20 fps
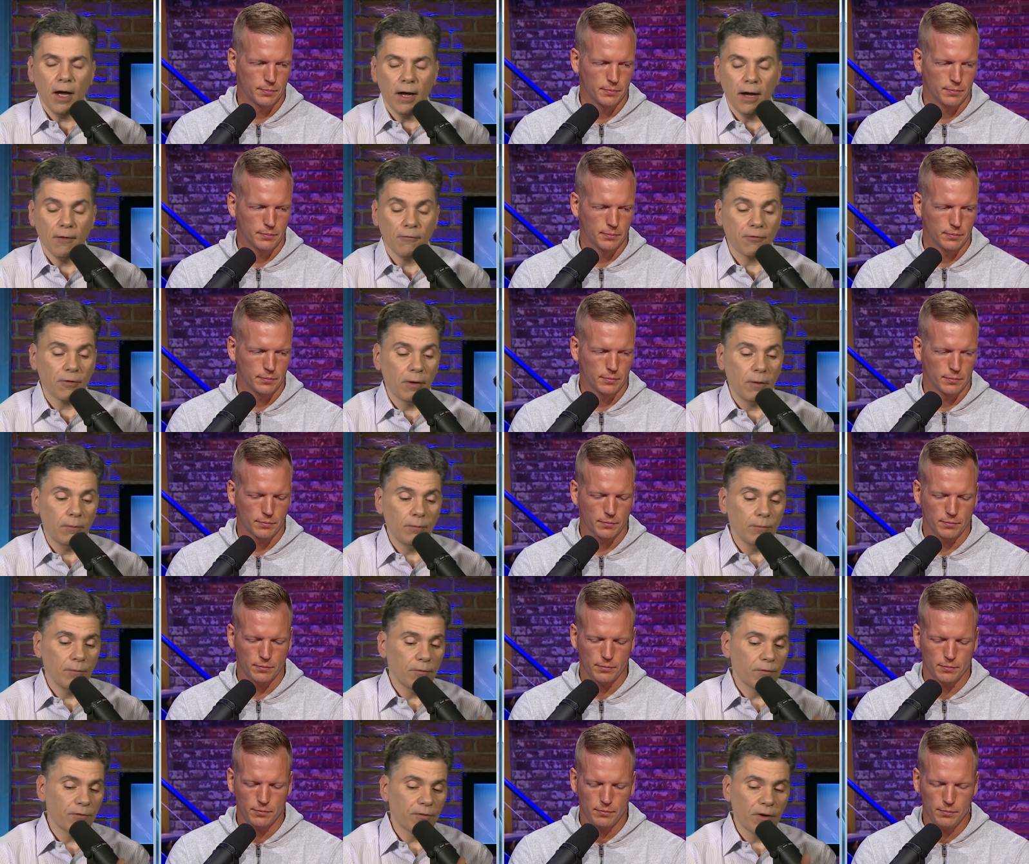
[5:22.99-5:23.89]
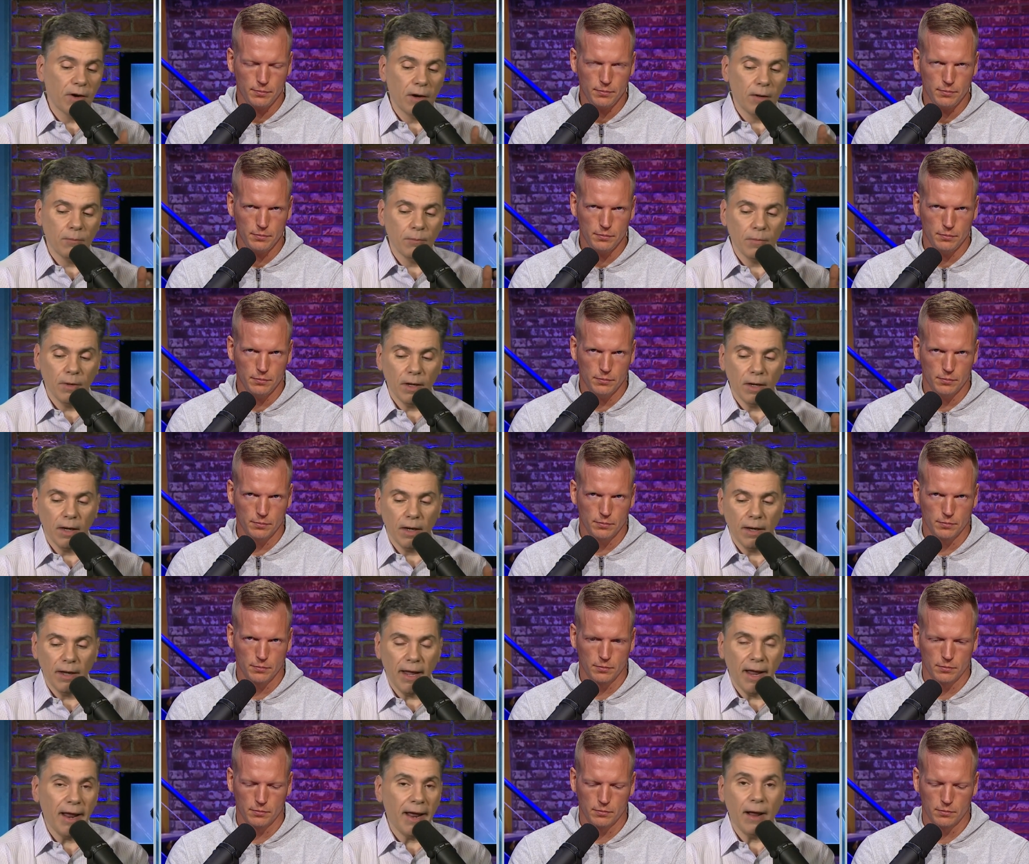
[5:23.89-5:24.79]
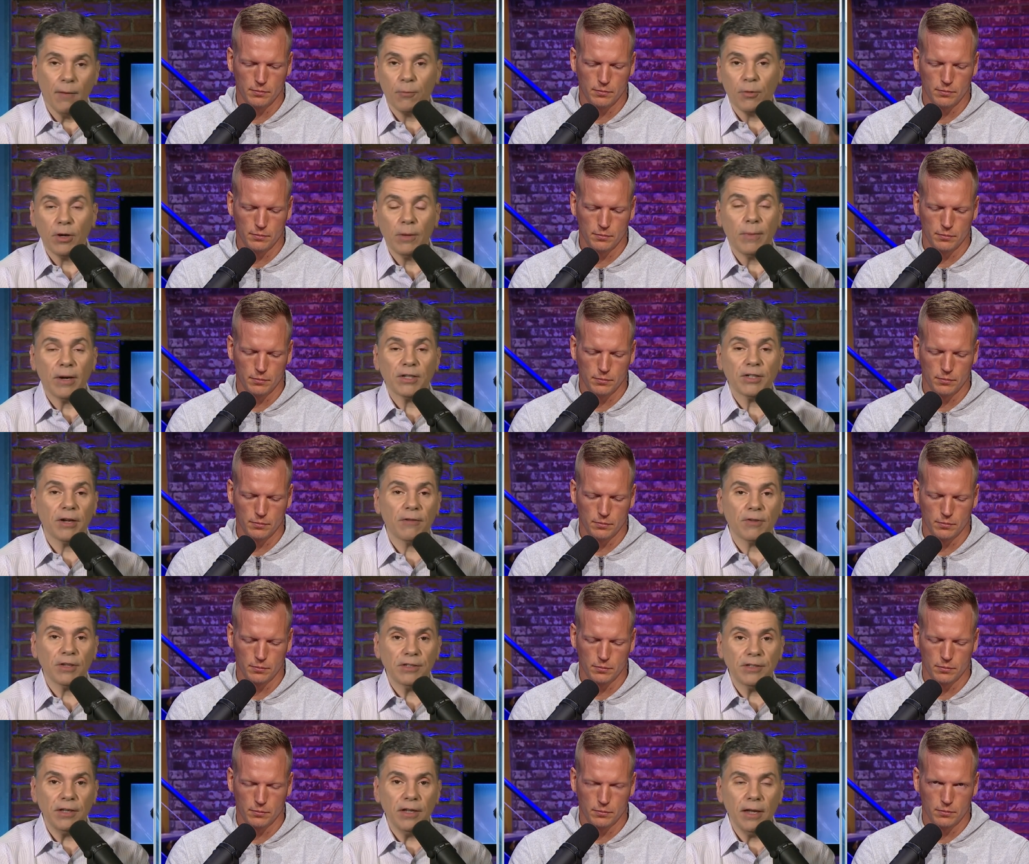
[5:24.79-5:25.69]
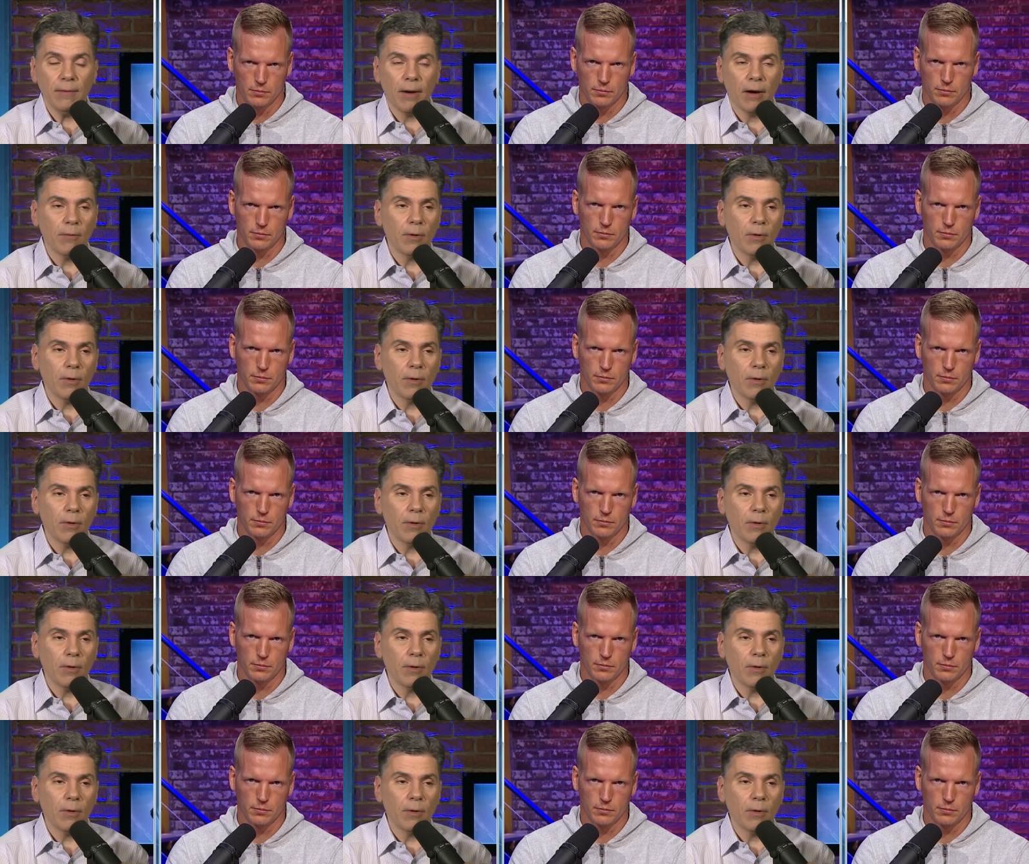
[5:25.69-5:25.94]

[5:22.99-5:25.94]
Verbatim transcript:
Speaker 1: Uh, from from uh, pretty much every team.